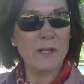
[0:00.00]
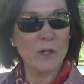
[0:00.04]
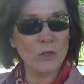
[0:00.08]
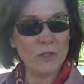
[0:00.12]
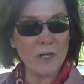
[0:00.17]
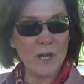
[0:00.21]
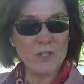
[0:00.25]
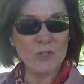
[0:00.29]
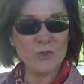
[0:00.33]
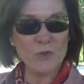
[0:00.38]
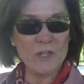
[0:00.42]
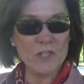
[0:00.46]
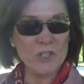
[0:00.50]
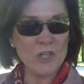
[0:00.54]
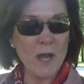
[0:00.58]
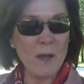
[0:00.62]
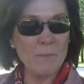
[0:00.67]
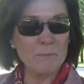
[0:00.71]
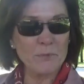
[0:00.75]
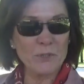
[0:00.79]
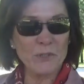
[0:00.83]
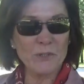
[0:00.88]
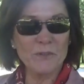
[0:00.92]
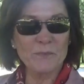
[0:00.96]
Hill Country
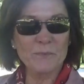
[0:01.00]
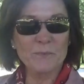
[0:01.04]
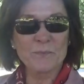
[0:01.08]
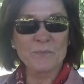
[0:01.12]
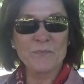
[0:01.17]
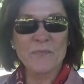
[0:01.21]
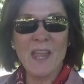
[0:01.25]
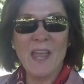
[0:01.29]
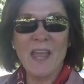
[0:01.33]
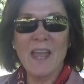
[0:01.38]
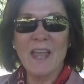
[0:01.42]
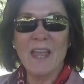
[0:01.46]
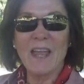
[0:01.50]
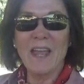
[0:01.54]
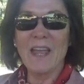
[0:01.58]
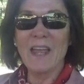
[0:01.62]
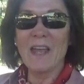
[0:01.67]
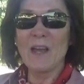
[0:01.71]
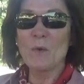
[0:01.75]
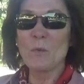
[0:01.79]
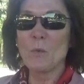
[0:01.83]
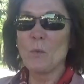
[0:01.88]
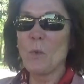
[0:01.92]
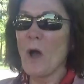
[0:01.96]
Chapter,
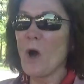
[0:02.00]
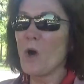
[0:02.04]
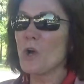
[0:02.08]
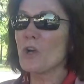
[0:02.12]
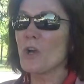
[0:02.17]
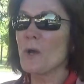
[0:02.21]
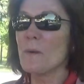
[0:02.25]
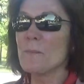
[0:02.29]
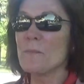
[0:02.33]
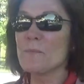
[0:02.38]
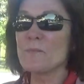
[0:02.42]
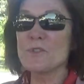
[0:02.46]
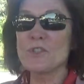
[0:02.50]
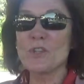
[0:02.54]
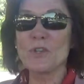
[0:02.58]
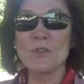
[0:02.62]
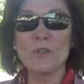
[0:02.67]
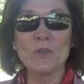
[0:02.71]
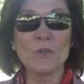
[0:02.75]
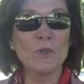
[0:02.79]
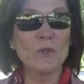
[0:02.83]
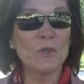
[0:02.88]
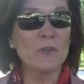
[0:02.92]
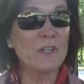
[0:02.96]
and welcome
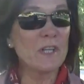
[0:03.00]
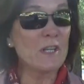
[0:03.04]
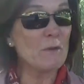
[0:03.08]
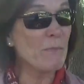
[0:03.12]
to the